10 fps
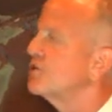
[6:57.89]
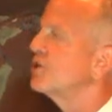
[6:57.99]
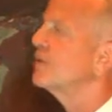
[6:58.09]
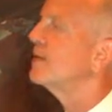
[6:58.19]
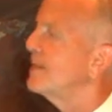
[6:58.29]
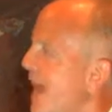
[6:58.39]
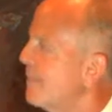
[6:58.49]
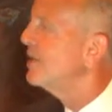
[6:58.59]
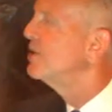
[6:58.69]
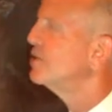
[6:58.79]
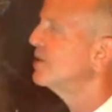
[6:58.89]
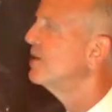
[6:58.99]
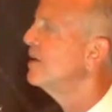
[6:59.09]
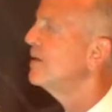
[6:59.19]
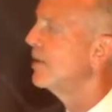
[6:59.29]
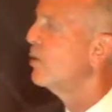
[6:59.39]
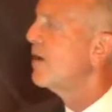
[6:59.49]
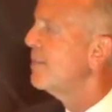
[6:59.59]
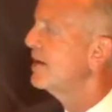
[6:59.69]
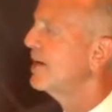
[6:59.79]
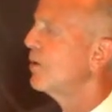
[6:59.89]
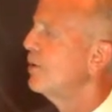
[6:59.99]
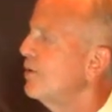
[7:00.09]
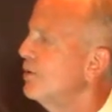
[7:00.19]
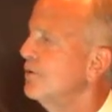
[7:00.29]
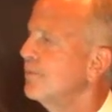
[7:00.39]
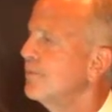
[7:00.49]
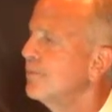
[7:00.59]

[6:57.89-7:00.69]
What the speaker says: to the damage that Obamacare would do.